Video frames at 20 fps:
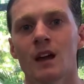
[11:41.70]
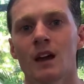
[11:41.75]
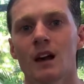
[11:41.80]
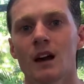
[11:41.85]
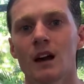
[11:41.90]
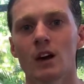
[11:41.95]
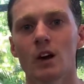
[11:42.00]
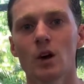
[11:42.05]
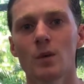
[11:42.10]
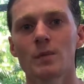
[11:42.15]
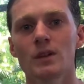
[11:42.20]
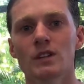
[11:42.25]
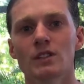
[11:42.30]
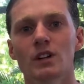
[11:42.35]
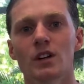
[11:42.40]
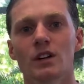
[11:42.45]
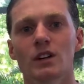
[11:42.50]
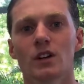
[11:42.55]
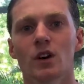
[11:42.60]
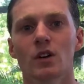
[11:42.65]
I hope you
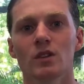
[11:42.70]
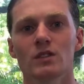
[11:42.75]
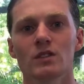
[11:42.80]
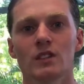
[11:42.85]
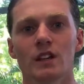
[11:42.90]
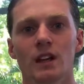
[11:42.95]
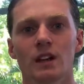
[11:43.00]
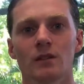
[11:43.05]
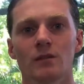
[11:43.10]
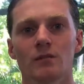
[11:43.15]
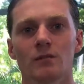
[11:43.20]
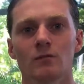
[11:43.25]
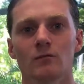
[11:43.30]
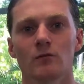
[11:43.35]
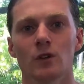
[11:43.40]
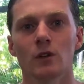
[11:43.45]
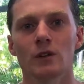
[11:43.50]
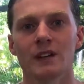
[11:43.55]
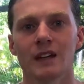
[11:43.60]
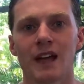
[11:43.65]
took notes and
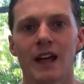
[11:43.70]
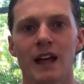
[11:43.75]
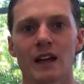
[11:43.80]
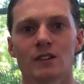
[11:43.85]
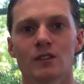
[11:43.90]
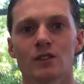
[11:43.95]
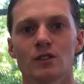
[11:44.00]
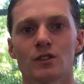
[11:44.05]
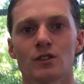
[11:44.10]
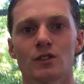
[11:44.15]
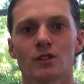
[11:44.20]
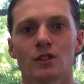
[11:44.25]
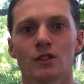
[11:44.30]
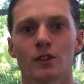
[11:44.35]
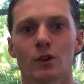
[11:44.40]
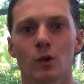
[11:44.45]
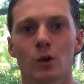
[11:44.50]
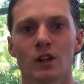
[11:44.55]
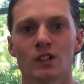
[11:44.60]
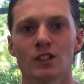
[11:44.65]
wrote the answers to your
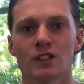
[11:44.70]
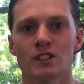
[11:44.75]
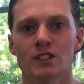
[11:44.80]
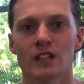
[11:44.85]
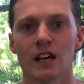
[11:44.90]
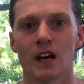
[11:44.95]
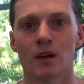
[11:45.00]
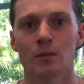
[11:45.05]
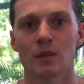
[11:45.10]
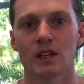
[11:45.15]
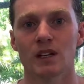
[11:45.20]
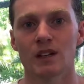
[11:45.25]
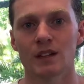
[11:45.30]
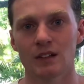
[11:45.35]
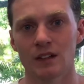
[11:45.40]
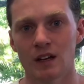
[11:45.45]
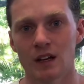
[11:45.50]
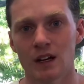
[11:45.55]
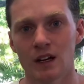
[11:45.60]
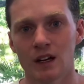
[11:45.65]
questions down
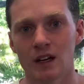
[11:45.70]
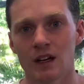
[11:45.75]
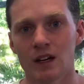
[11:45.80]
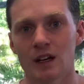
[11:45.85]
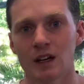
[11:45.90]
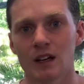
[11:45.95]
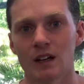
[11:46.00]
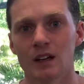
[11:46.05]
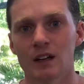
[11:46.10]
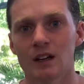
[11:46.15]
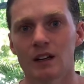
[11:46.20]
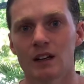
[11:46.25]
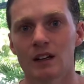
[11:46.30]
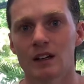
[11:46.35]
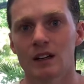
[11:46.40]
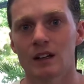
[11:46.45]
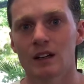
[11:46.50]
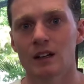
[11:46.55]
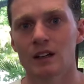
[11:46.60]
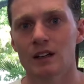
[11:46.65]
because
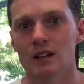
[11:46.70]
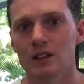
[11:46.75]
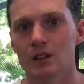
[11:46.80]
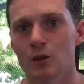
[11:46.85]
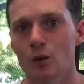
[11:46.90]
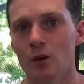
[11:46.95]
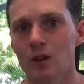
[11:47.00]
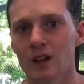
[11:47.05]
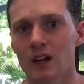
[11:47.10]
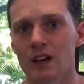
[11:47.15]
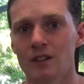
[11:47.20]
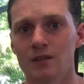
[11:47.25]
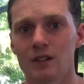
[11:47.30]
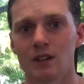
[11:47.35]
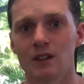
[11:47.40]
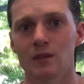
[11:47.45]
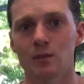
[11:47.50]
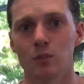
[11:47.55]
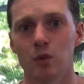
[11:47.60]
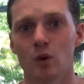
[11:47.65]
your life
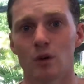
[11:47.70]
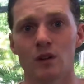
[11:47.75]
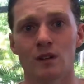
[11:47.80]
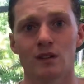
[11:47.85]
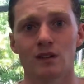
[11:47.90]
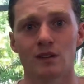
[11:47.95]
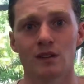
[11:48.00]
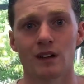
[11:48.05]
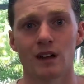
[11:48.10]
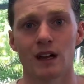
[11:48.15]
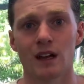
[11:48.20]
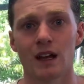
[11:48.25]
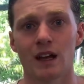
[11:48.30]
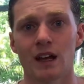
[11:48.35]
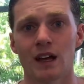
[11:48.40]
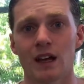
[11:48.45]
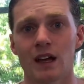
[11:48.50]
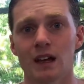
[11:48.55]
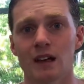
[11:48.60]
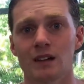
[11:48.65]
is important
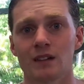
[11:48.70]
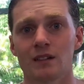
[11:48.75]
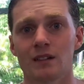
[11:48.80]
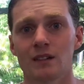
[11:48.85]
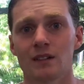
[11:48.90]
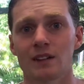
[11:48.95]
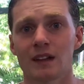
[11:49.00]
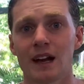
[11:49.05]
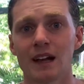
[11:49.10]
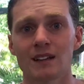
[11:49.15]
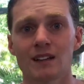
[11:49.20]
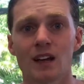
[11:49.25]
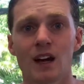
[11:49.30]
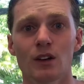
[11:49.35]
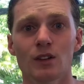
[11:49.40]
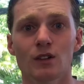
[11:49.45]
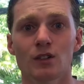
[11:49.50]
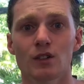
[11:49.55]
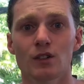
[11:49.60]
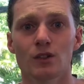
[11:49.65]
and that's how
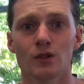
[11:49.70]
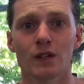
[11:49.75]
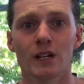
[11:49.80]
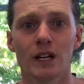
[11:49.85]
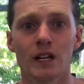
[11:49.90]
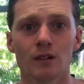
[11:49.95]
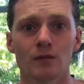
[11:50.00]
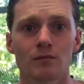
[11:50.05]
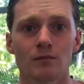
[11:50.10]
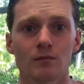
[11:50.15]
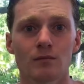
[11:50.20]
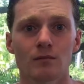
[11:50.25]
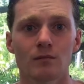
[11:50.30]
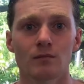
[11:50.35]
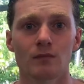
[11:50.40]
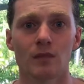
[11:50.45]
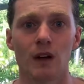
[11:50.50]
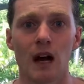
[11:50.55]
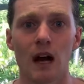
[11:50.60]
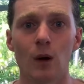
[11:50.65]
you should treat it.
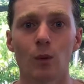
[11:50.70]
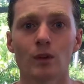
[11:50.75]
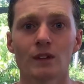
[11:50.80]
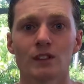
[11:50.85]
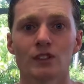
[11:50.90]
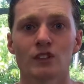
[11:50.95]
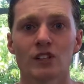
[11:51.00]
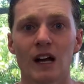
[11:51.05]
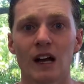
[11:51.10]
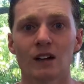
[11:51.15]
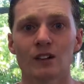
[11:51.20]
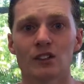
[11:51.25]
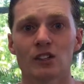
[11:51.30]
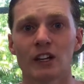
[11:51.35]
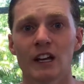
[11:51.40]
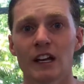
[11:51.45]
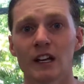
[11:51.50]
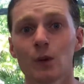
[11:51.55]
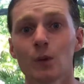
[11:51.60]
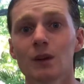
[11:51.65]
I want to challenge
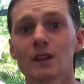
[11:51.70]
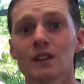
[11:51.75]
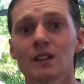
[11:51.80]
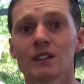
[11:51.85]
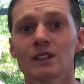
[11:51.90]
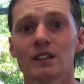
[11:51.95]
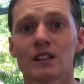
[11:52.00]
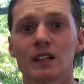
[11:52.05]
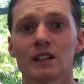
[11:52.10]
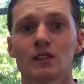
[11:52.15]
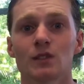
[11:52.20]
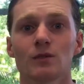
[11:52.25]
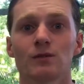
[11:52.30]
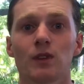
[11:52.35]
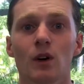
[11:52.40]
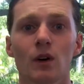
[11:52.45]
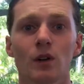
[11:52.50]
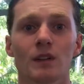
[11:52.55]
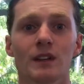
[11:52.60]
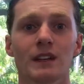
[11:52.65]
anyone listening to
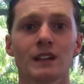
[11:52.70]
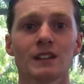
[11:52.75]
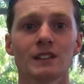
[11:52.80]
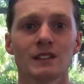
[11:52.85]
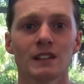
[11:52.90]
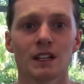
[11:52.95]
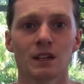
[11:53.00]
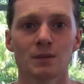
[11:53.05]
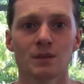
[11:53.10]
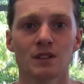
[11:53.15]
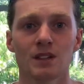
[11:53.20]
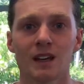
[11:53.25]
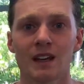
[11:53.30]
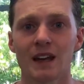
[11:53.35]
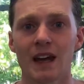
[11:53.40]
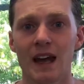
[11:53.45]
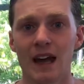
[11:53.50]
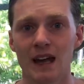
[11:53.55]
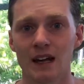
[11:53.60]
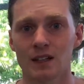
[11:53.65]
follow these tips and
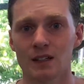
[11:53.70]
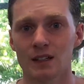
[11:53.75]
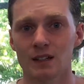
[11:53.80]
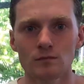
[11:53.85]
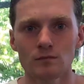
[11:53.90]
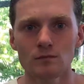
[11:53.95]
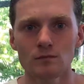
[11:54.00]
act.